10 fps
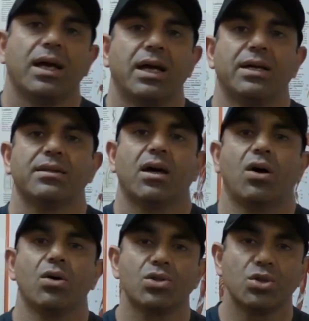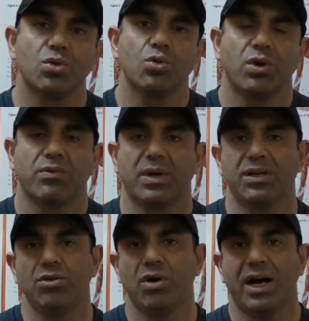and also
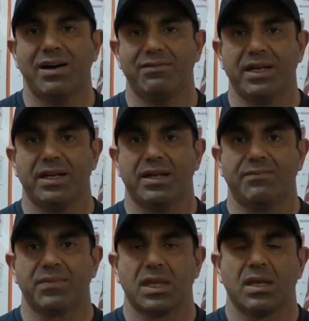when you have a